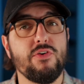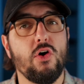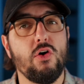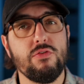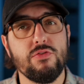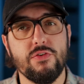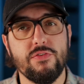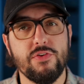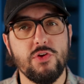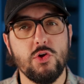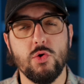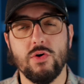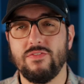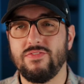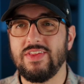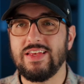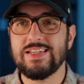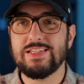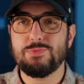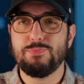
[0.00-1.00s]
overview
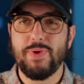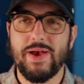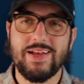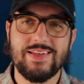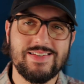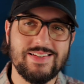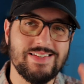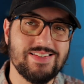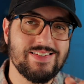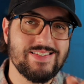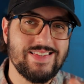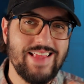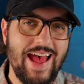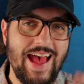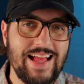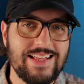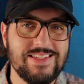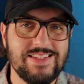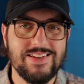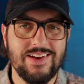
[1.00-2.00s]
of the specs and
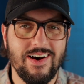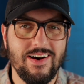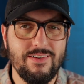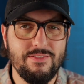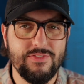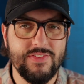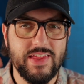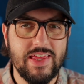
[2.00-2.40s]
stats of